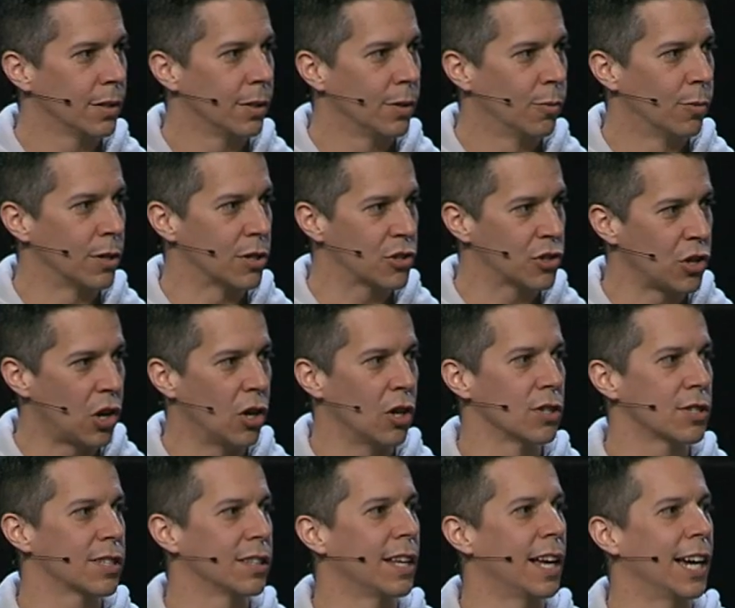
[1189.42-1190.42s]
where
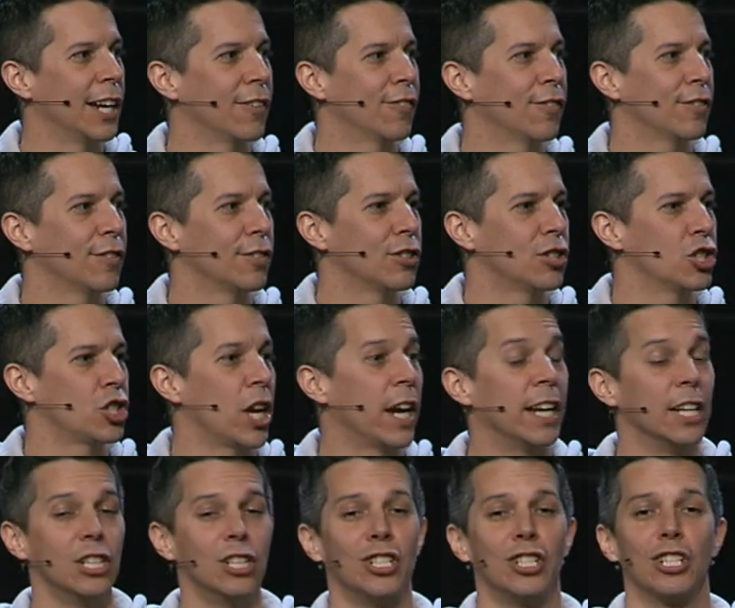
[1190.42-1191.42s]
Saul's life
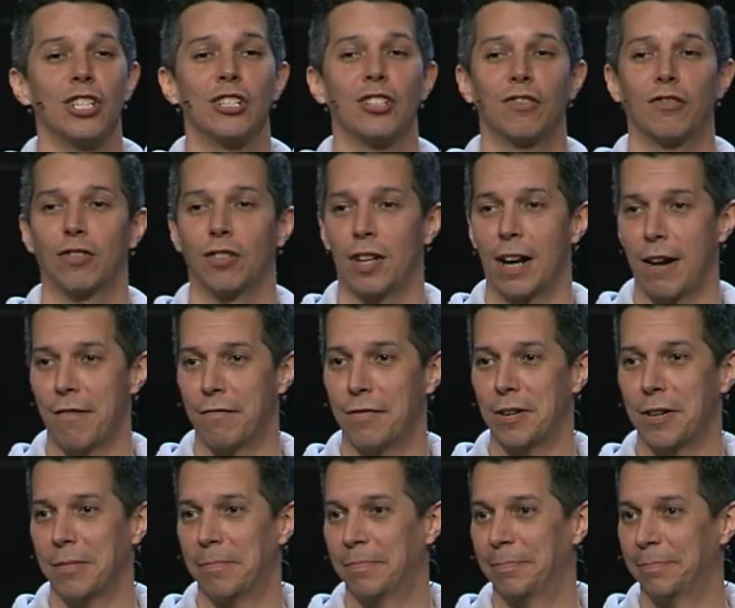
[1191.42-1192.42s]
changes
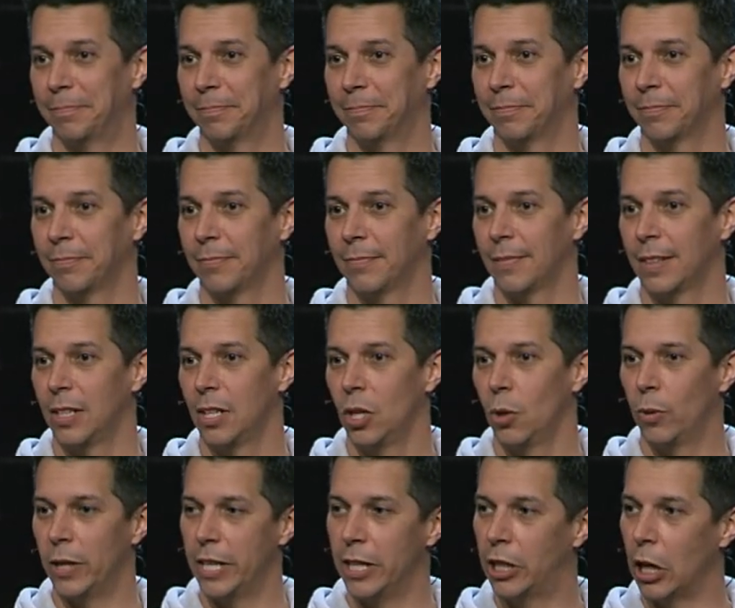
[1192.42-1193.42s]
forever,
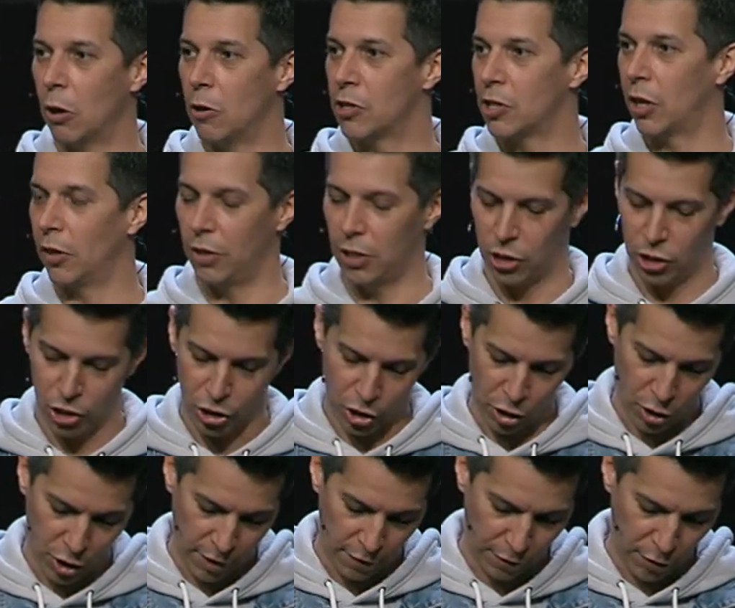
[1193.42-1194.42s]
where he goes on this
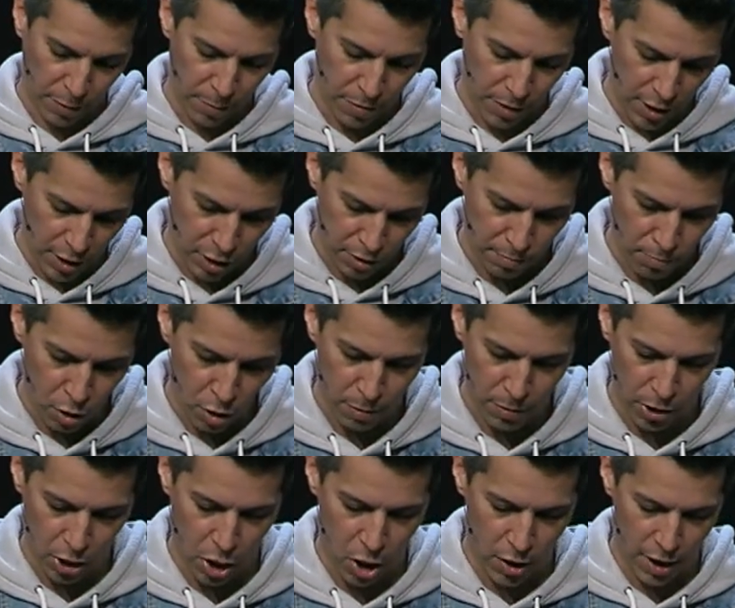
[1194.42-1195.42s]
journey from this
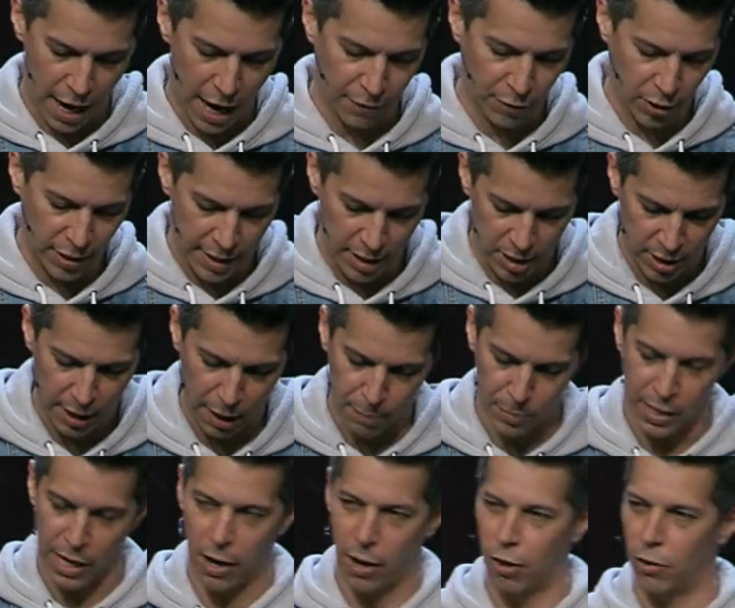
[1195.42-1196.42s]
moment on. After he
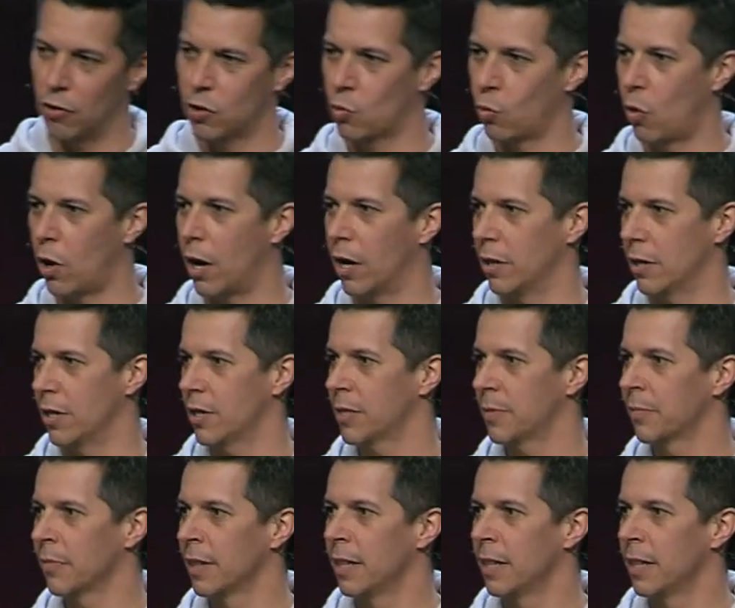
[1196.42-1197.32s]
steps out of those waters,